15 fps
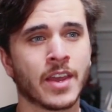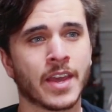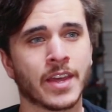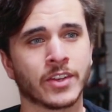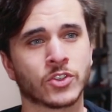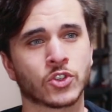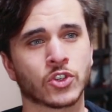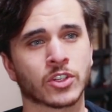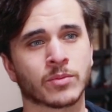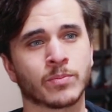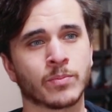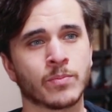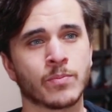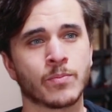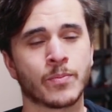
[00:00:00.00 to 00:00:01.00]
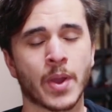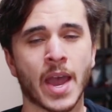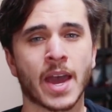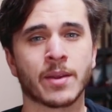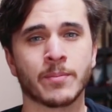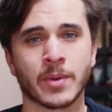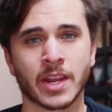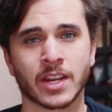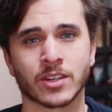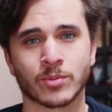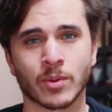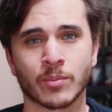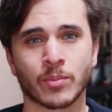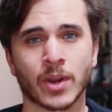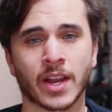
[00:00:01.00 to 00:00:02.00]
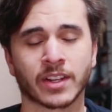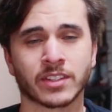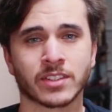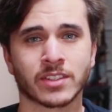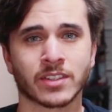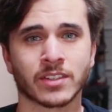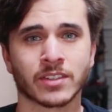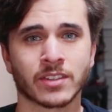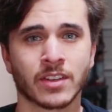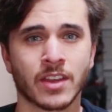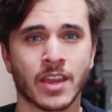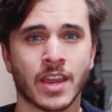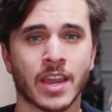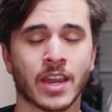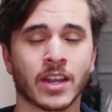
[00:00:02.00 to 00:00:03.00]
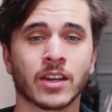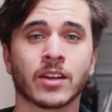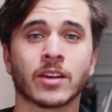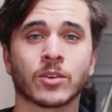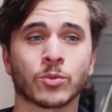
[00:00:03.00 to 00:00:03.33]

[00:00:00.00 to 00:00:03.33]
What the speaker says: It's just bad management practices and